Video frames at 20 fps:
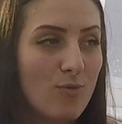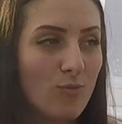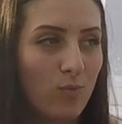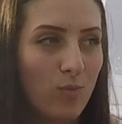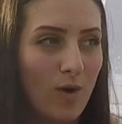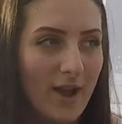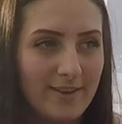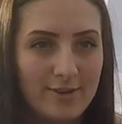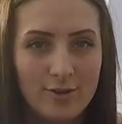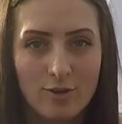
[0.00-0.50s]

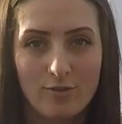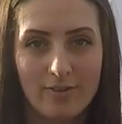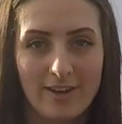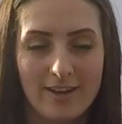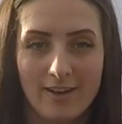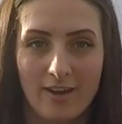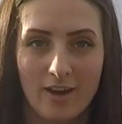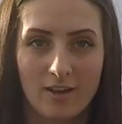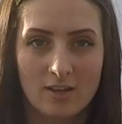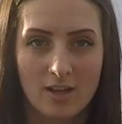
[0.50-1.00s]
when you're
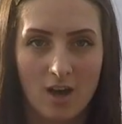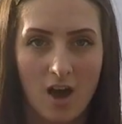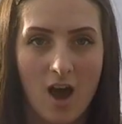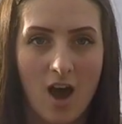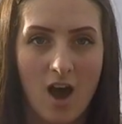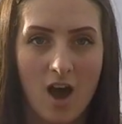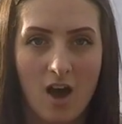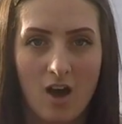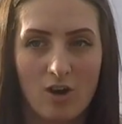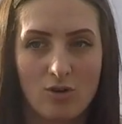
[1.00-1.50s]
in a
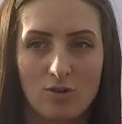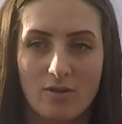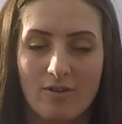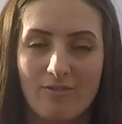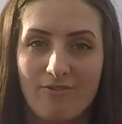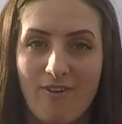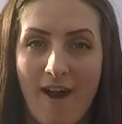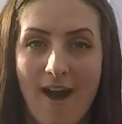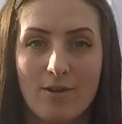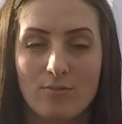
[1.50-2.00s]
car or a
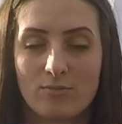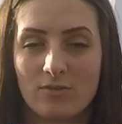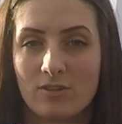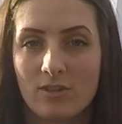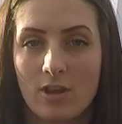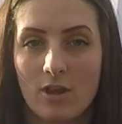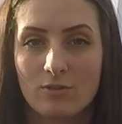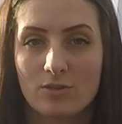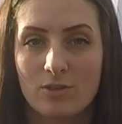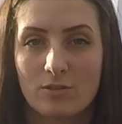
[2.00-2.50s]
van with
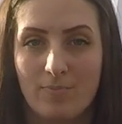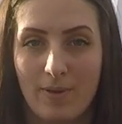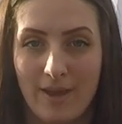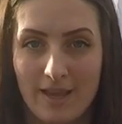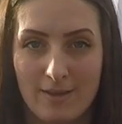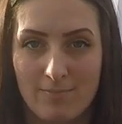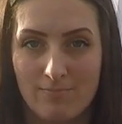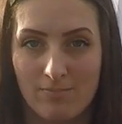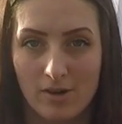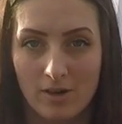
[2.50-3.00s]
loads of
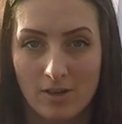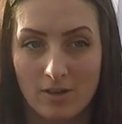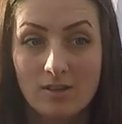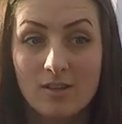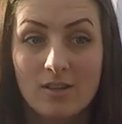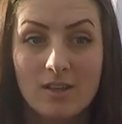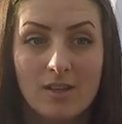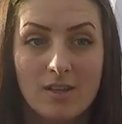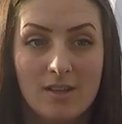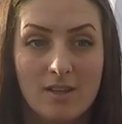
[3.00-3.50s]

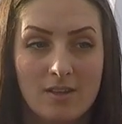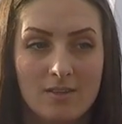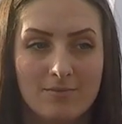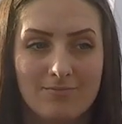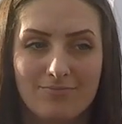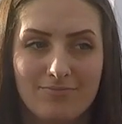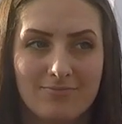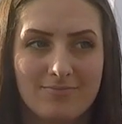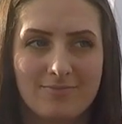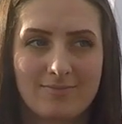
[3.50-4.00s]
people,
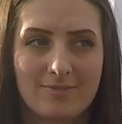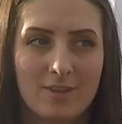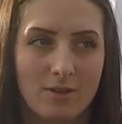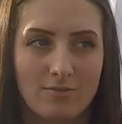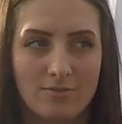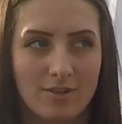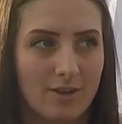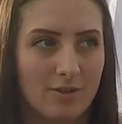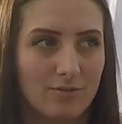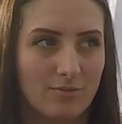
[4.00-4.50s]

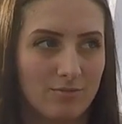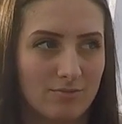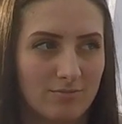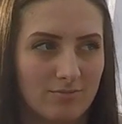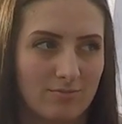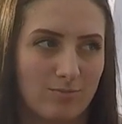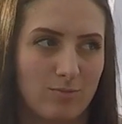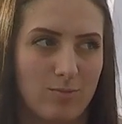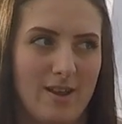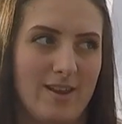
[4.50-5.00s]
don't know
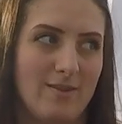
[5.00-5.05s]
when